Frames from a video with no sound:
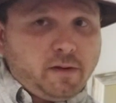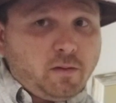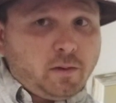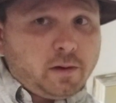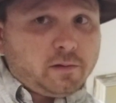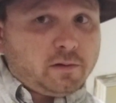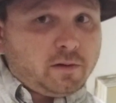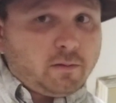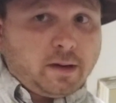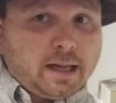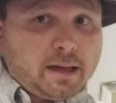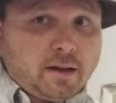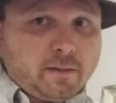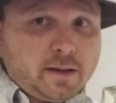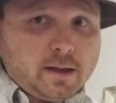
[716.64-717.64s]
once in a
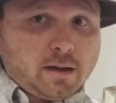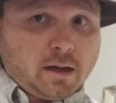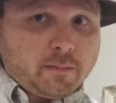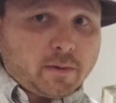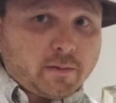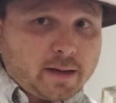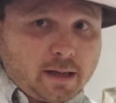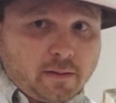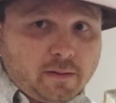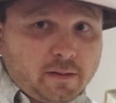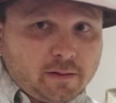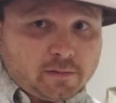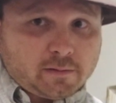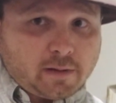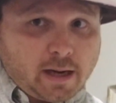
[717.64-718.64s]
while, they come around
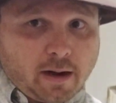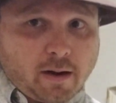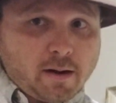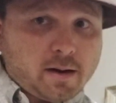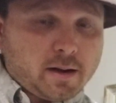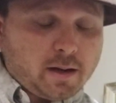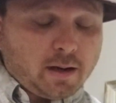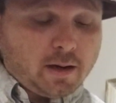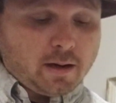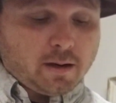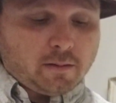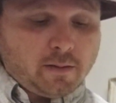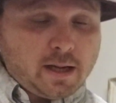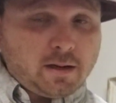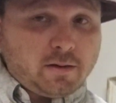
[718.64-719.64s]
this area here
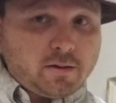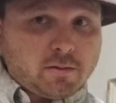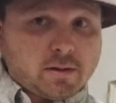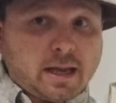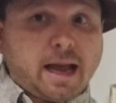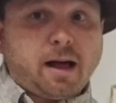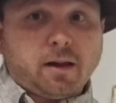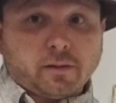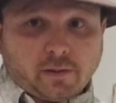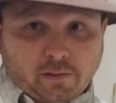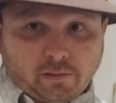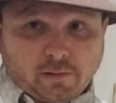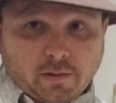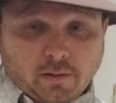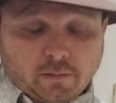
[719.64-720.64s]
and they do gallery
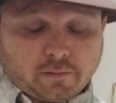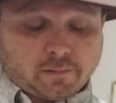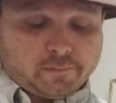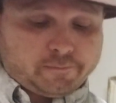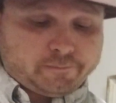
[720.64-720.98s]
shows.